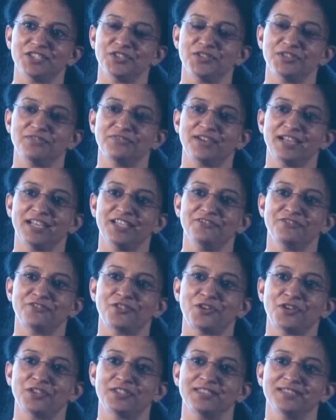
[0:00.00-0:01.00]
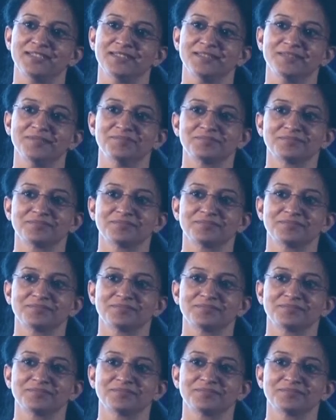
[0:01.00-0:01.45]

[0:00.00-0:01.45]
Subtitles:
you defined for the